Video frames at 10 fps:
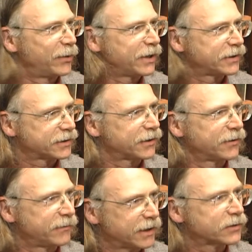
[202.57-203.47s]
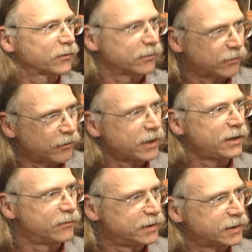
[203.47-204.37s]
but um, that's what the way
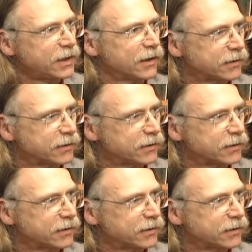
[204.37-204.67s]
he would say that it.